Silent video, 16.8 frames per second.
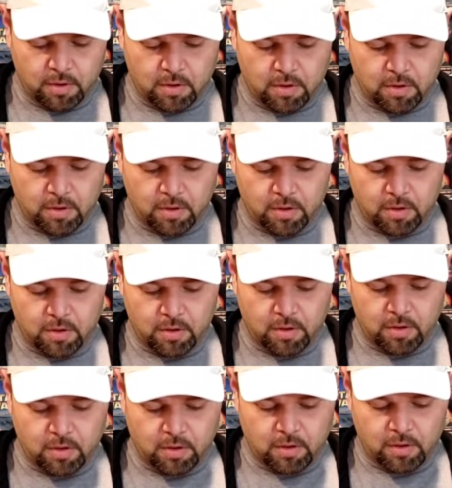
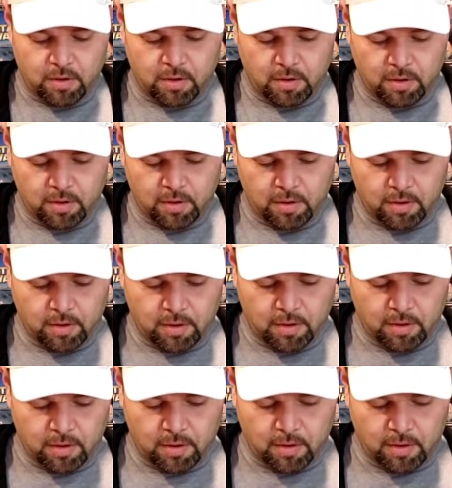
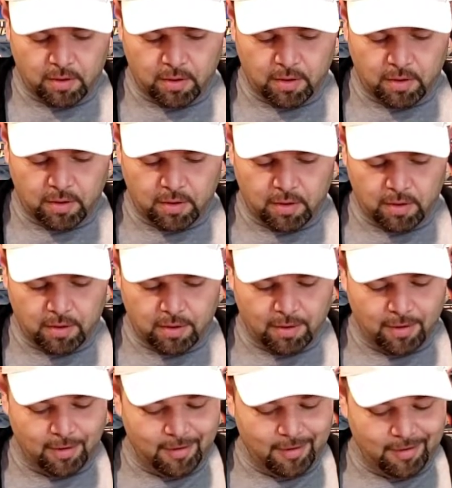
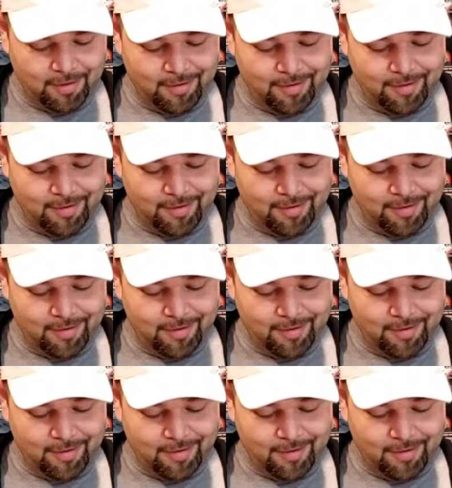Nobody speaks.